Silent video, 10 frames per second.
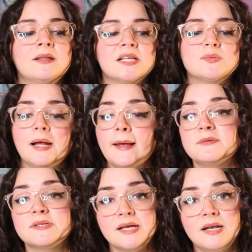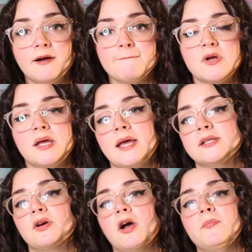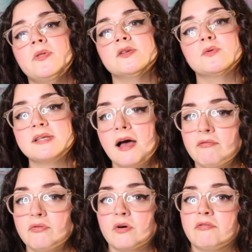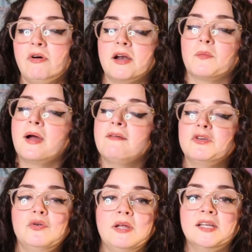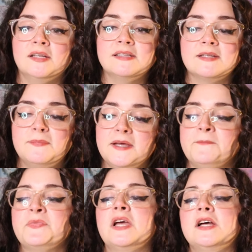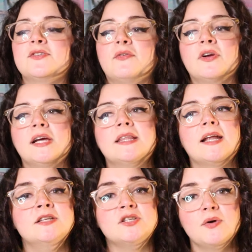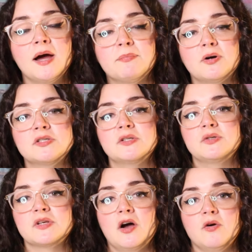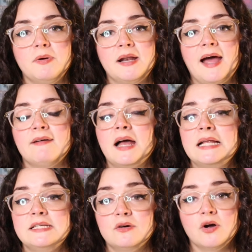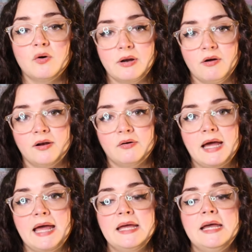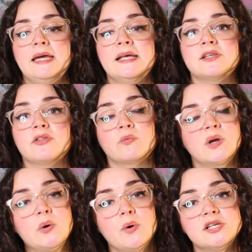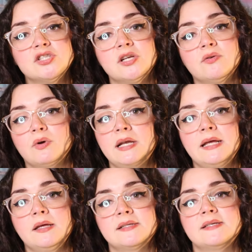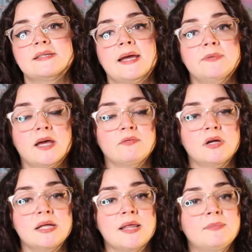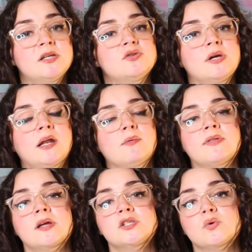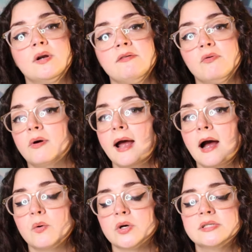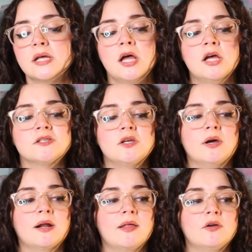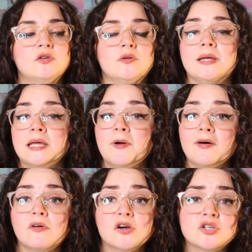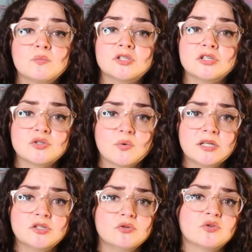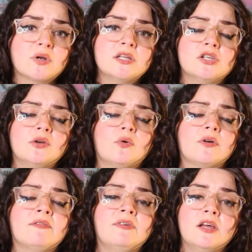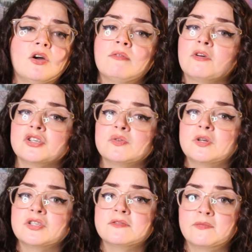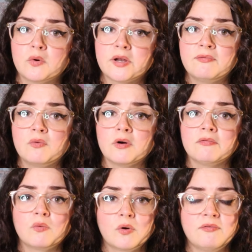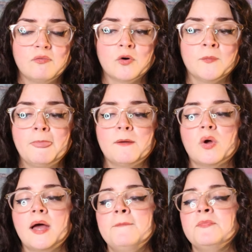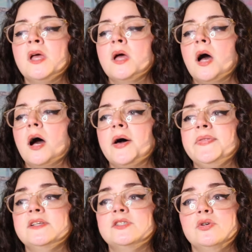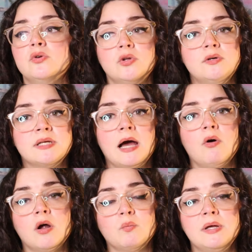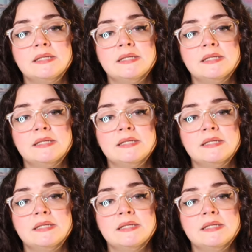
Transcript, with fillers: that's what I am seeing here for you, Cancer. I hope that this was helpful or fun or whatever you needed it to be. Don't forget that I do have personals open. I have that deal going on, okay? It's a three question reading it's a same day reading. That means you get it within 24 hours. So you can either do the email version, which is 2222, or the video version, which is 4444. Okay. Uh, these do close out on